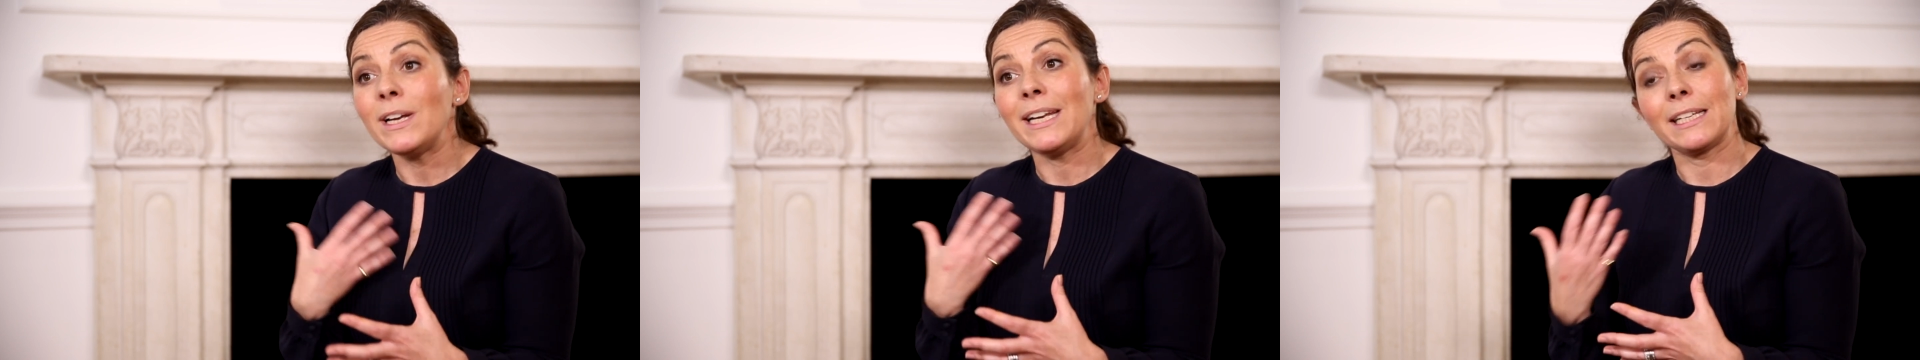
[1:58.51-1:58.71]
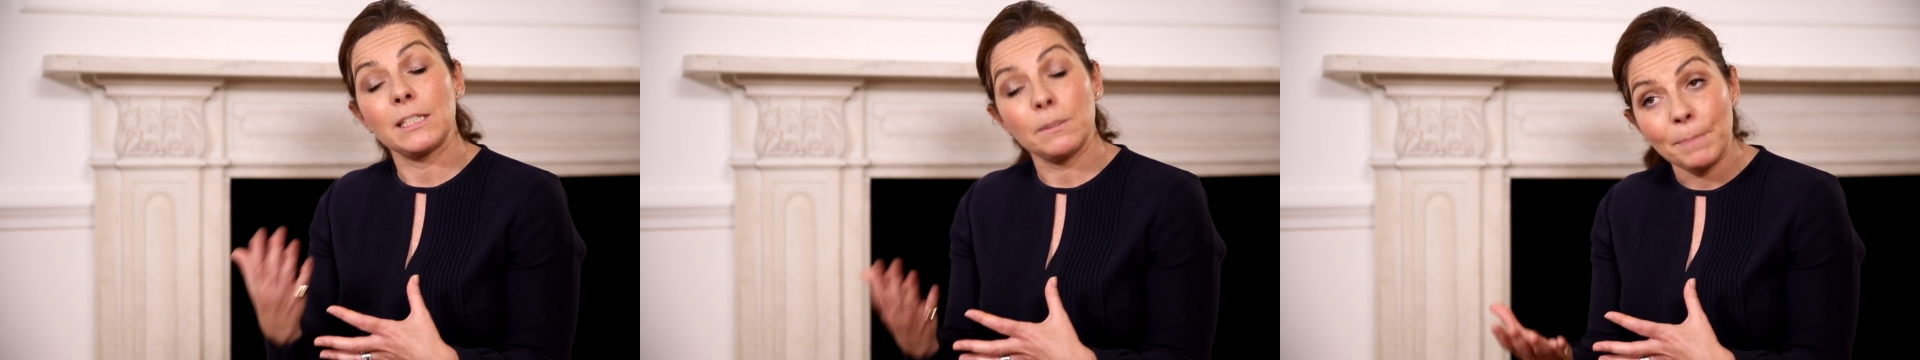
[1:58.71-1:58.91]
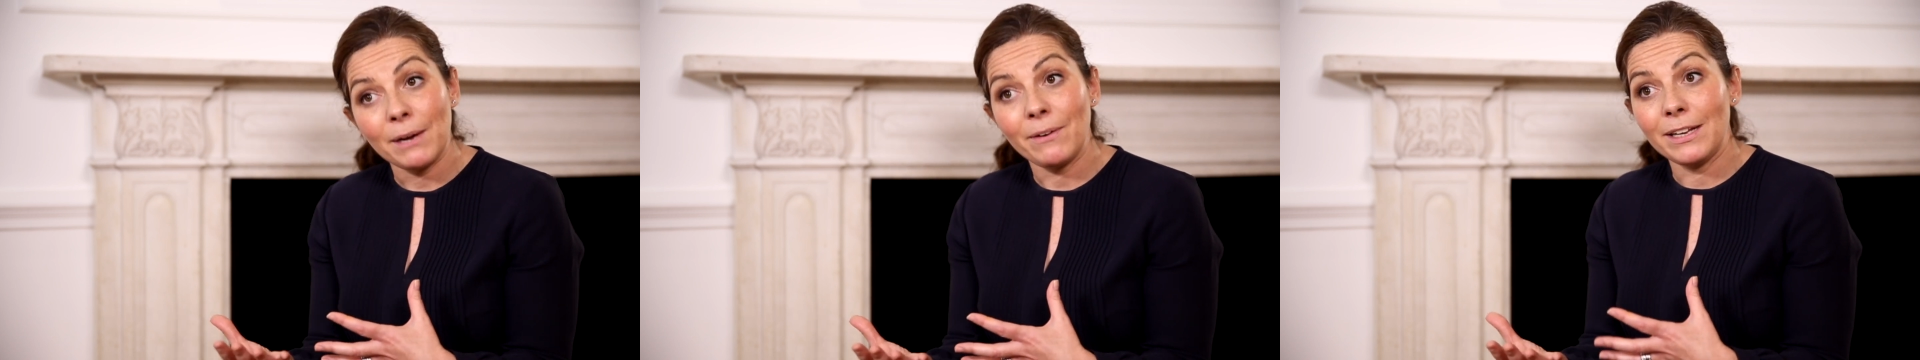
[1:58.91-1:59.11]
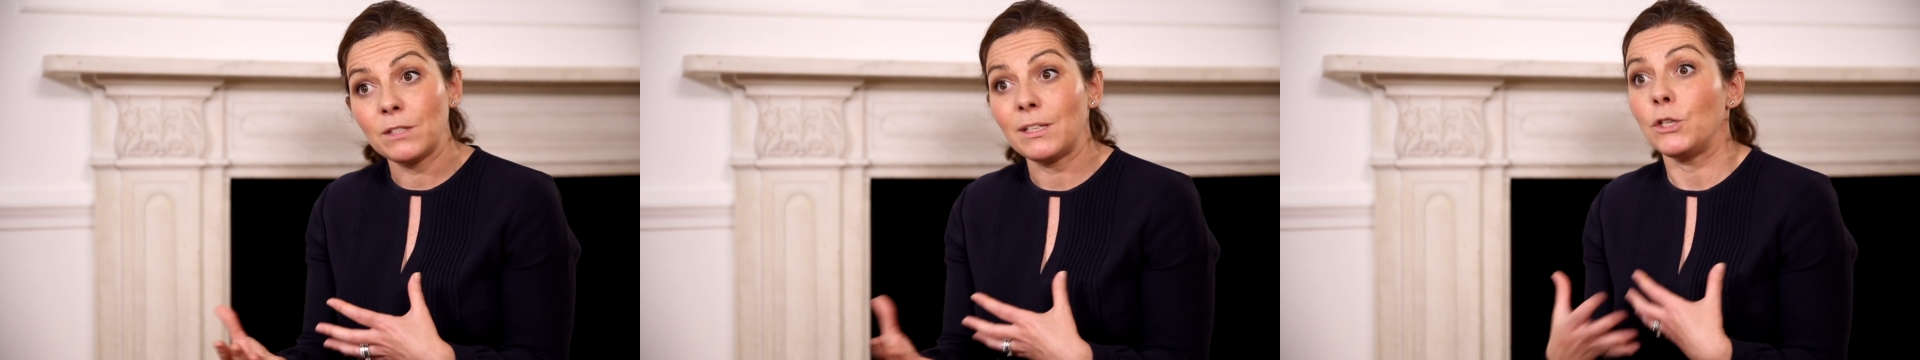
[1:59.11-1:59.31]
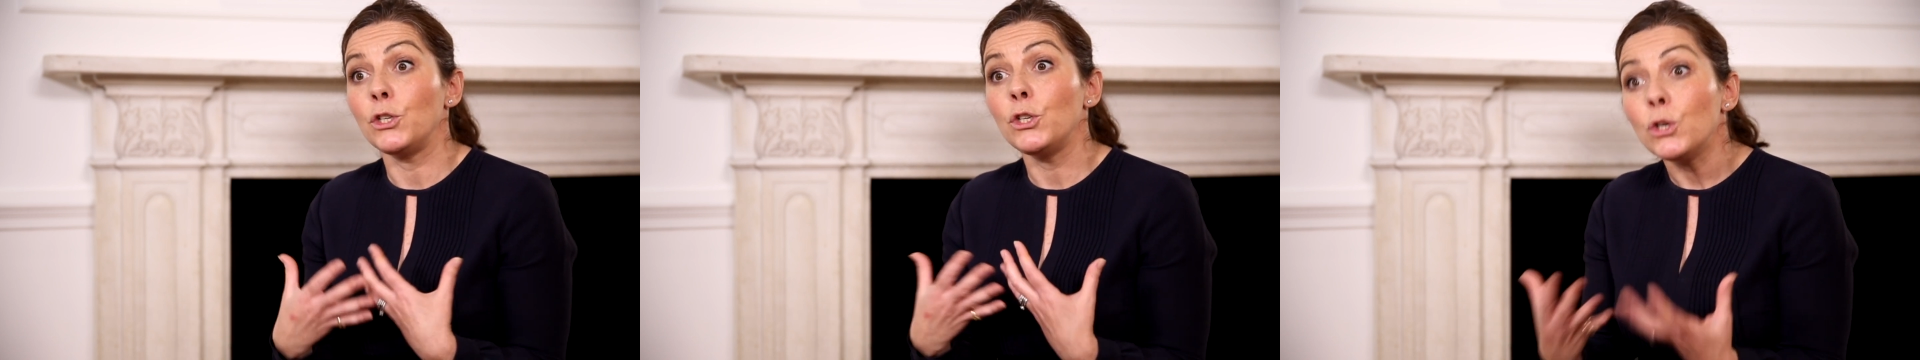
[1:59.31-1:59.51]
in
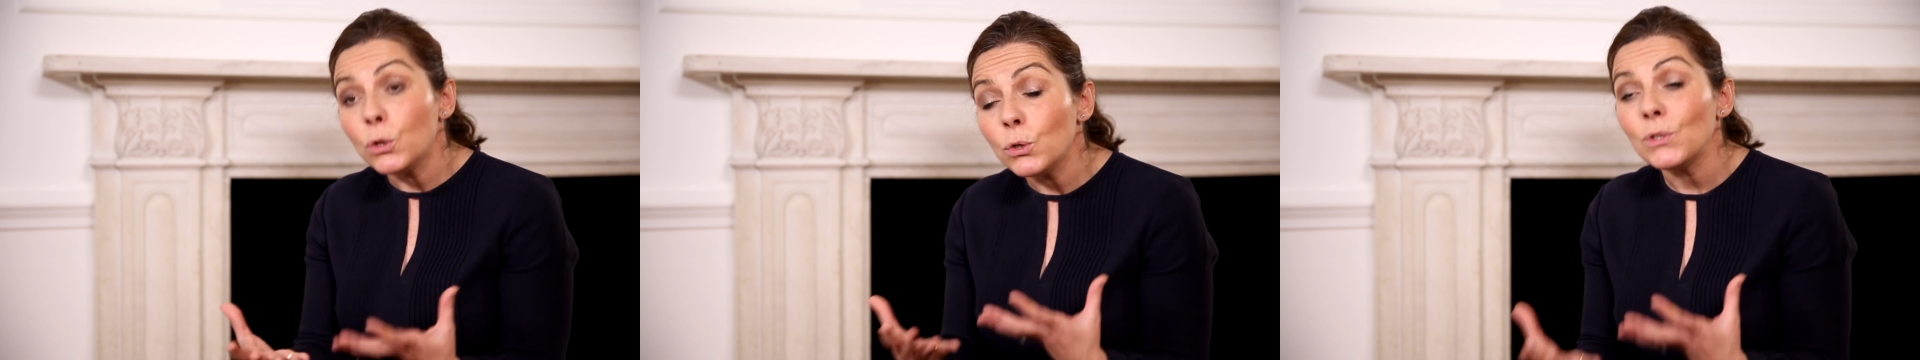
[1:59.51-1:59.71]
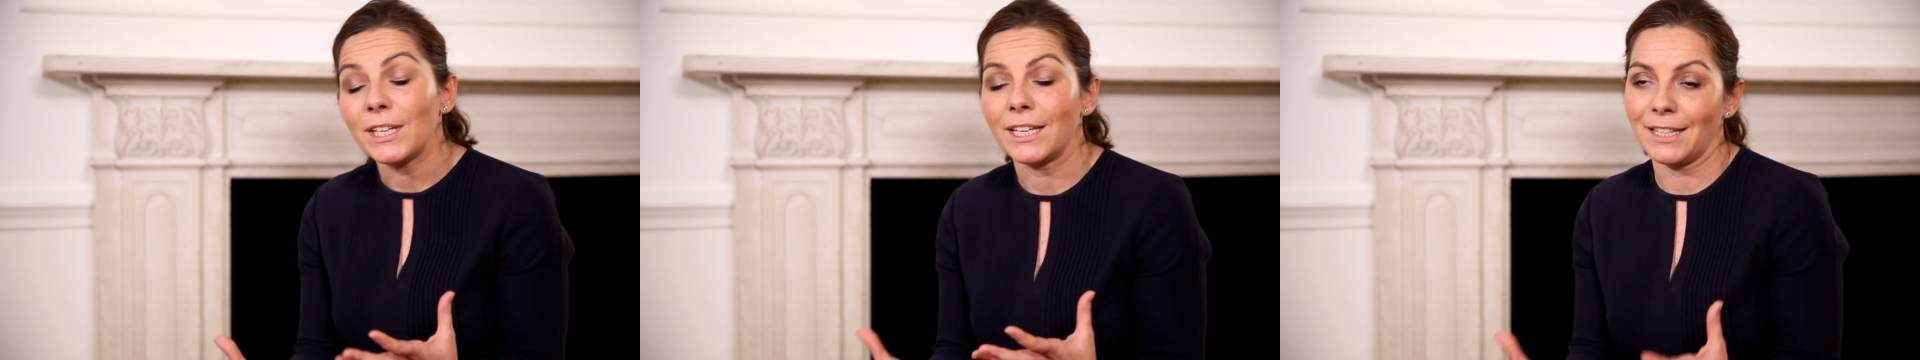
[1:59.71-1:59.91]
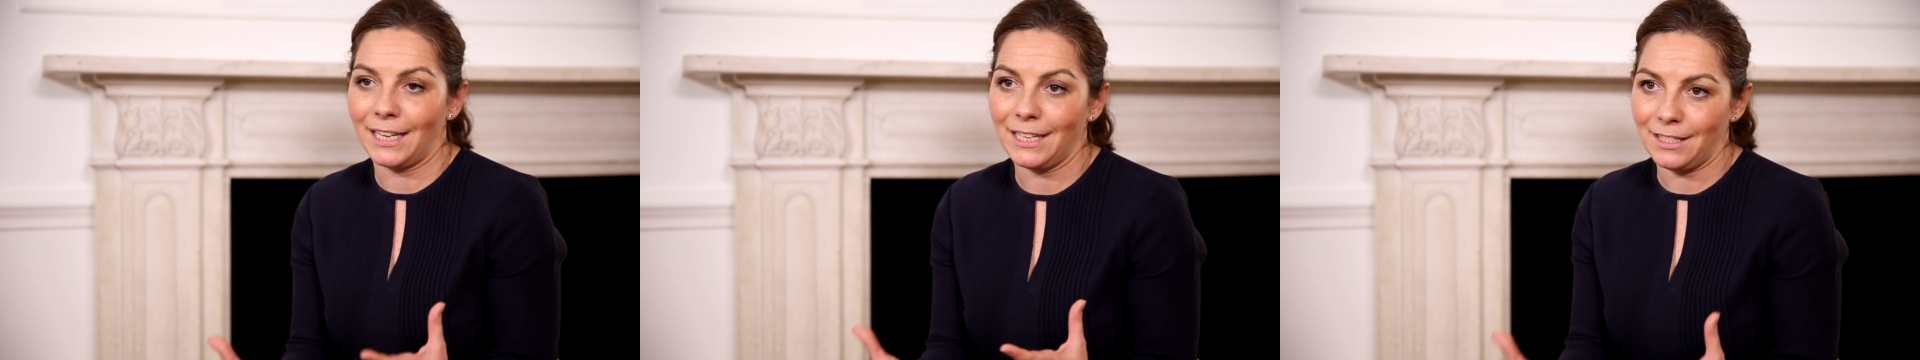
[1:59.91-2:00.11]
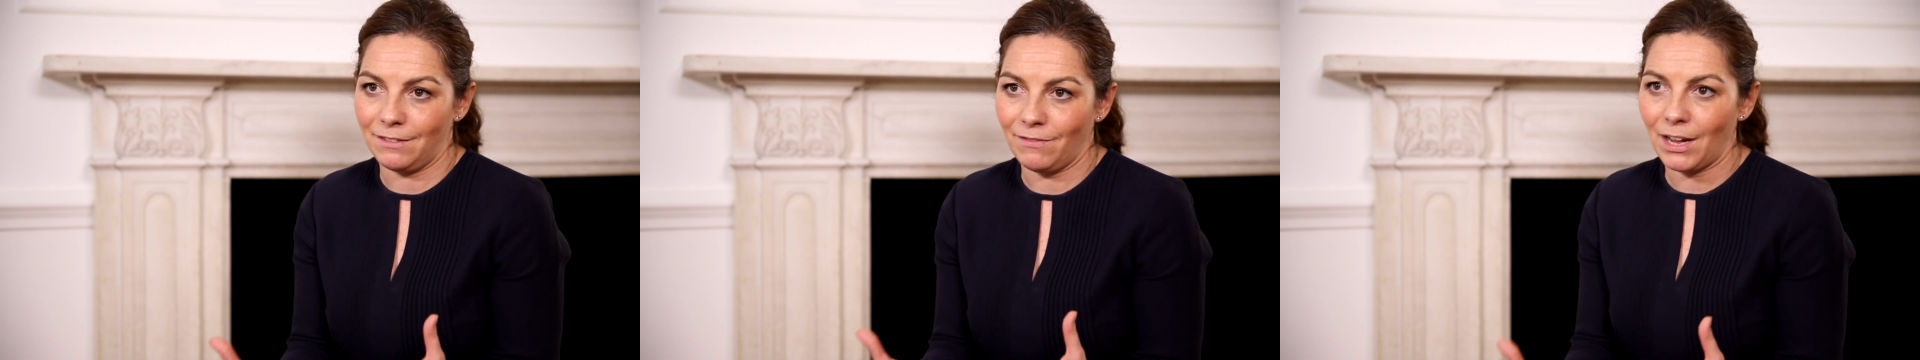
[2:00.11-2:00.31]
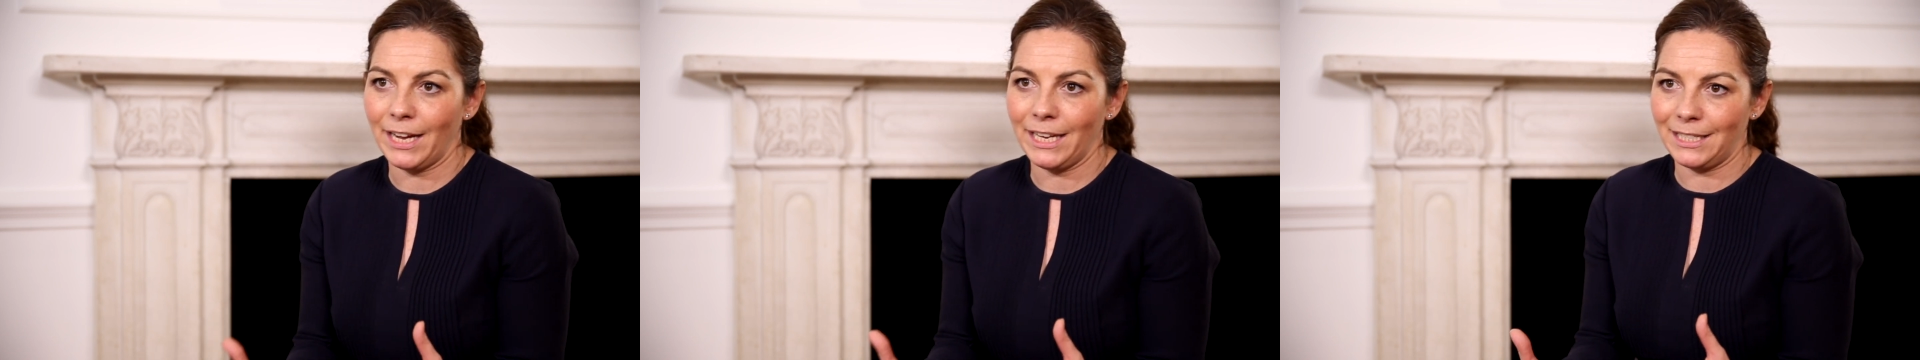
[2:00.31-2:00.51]
experience in using these
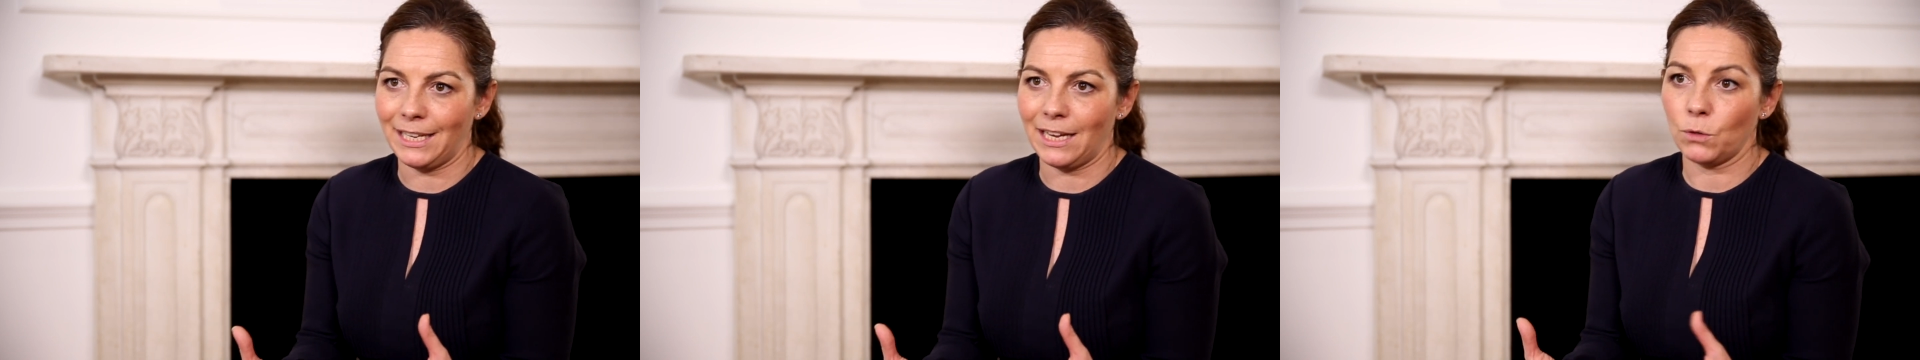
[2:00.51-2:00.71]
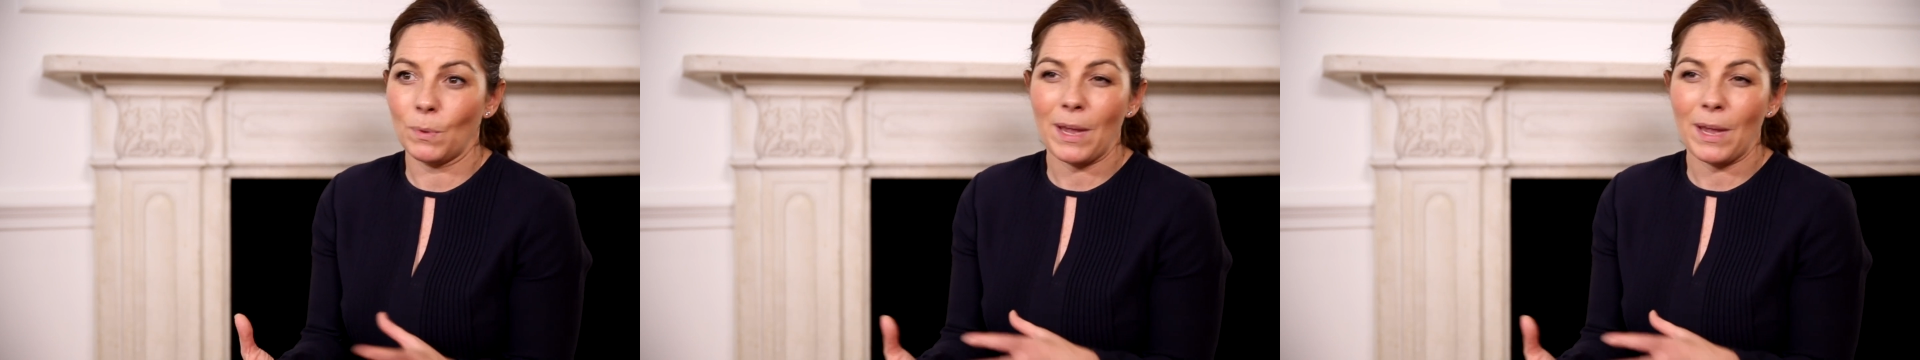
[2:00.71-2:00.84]
devices,